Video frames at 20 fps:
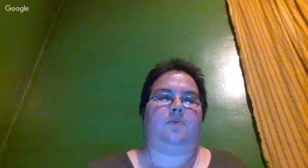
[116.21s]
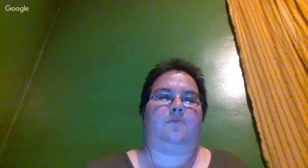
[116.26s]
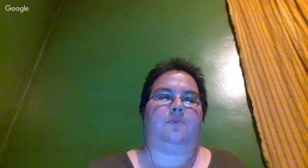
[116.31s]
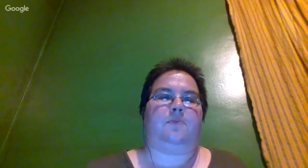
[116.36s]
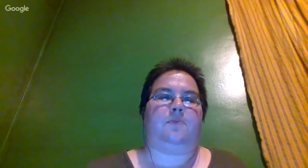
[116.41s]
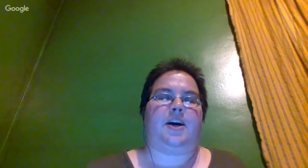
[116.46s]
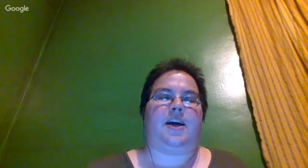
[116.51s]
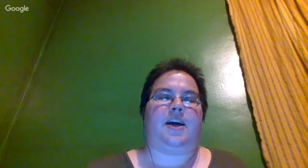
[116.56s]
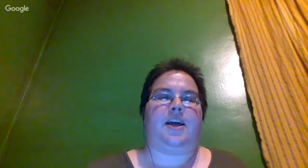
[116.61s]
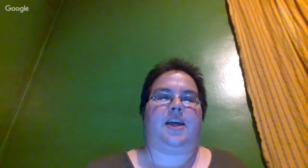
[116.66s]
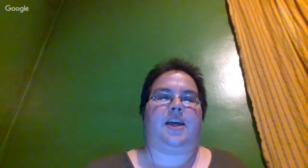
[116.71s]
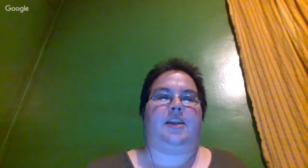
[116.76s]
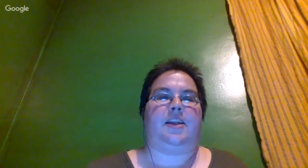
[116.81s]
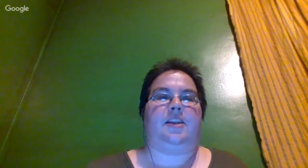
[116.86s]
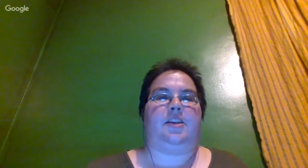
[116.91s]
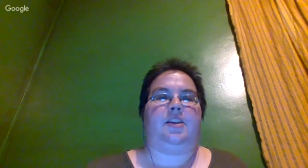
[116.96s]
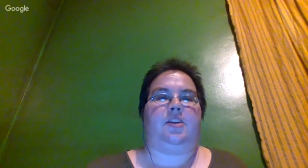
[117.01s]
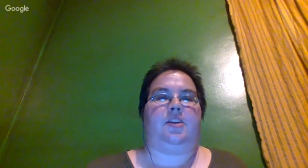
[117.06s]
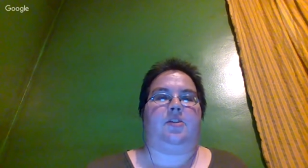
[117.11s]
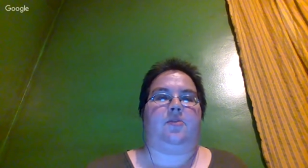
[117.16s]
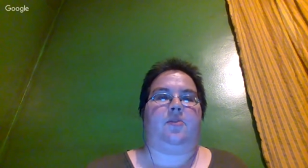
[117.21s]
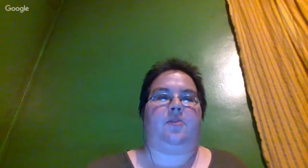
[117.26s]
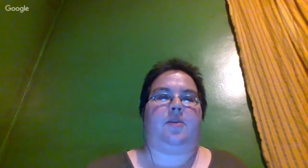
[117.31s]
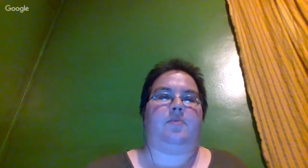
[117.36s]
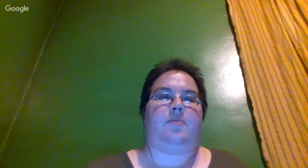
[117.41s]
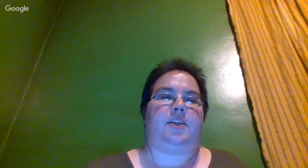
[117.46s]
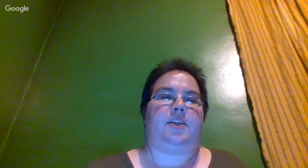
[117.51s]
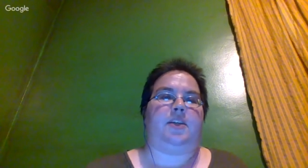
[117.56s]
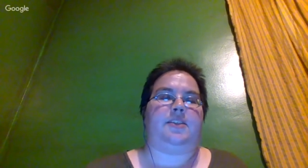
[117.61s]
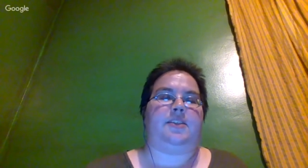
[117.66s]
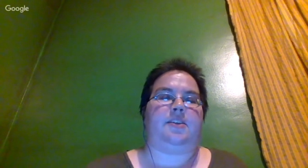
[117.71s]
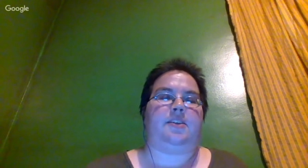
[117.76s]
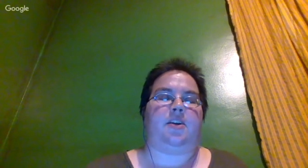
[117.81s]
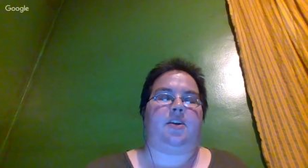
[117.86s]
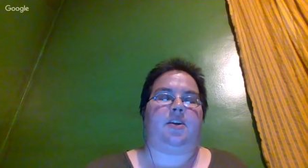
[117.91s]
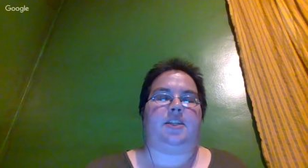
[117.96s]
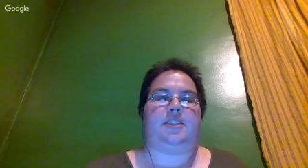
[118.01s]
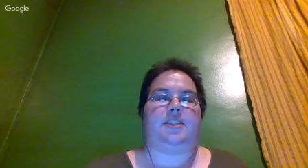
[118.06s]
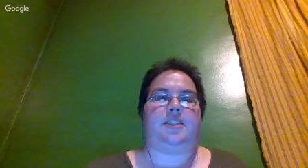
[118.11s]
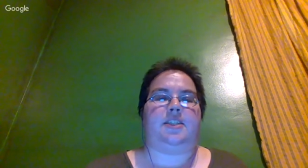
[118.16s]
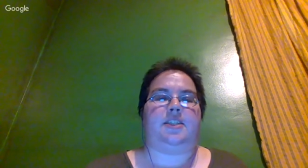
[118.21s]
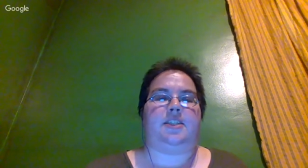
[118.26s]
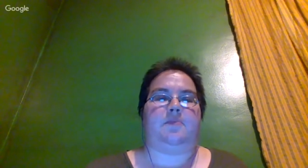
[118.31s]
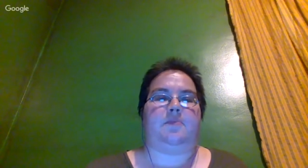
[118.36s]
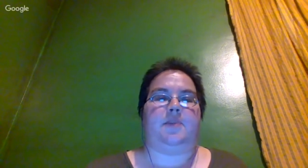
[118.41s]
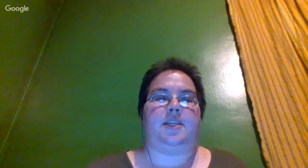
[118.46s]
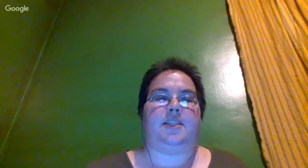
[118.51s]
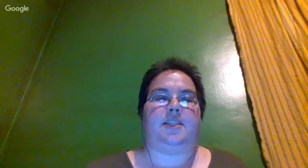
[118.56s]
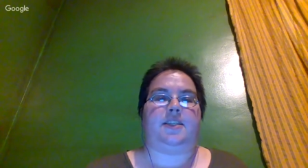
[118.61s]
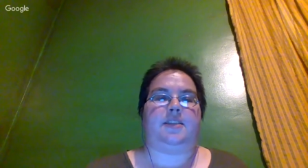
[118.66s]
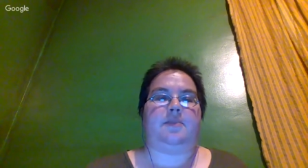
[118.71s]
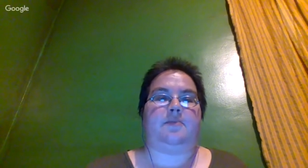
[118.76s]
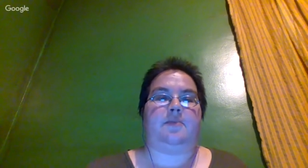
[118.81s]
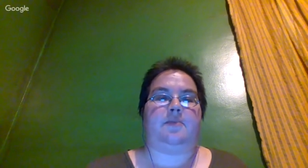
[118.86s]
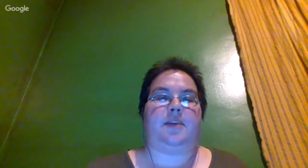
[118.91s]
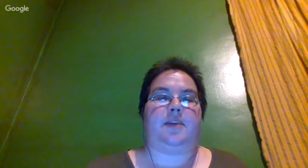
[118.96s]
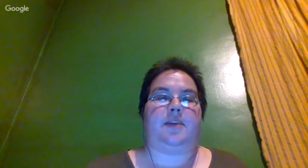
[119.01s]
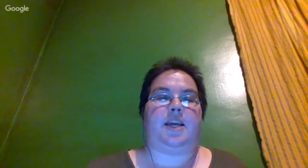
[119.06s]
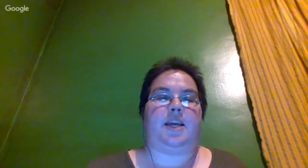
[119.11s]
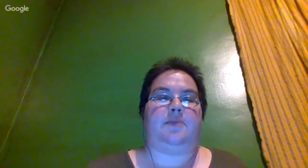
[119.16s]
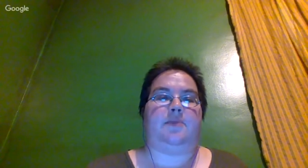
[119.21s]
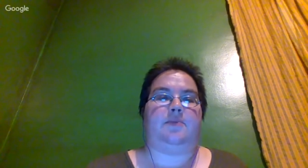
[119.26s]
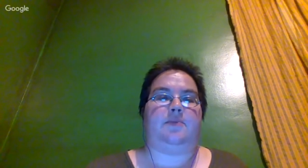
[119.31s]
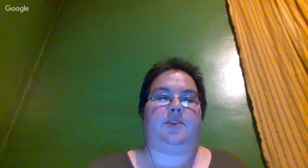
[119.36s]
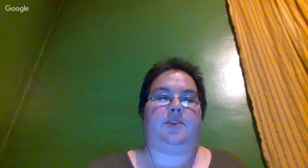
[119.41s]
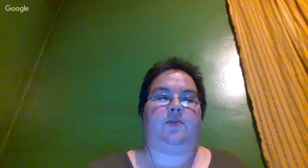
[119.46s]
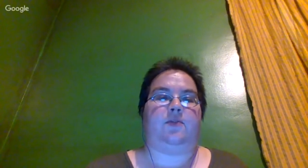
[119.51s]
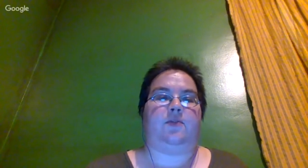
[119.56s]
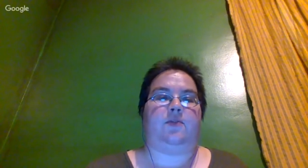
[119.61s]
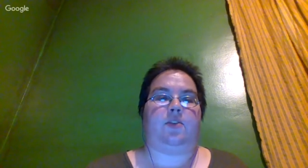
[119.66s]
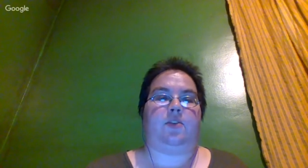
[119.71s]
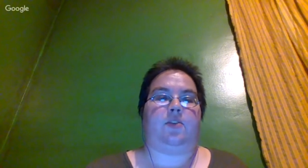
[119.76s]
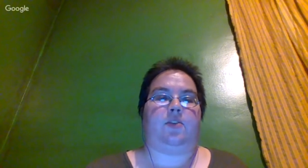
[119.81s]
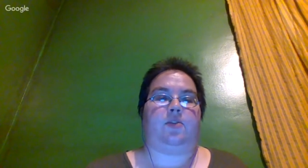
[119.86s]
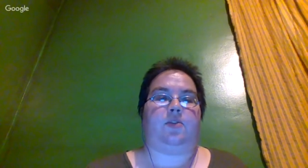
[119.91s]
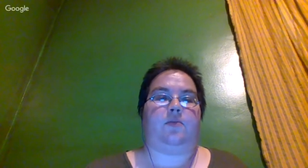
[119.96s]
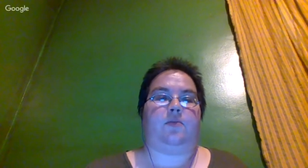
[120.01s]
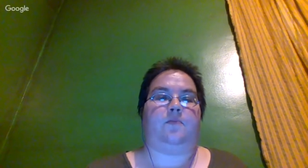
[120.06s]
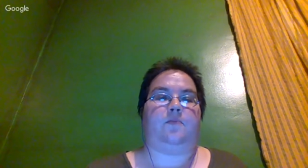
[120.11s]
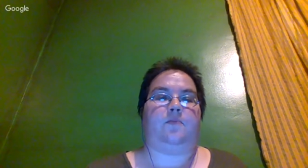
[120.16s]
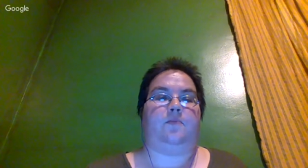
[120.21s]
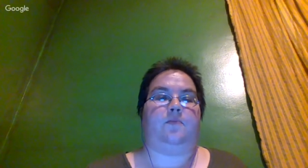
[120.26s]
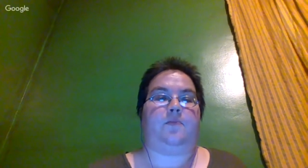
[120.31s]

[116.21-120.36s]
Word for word: But, you know, Emily Sonnett did miss some games for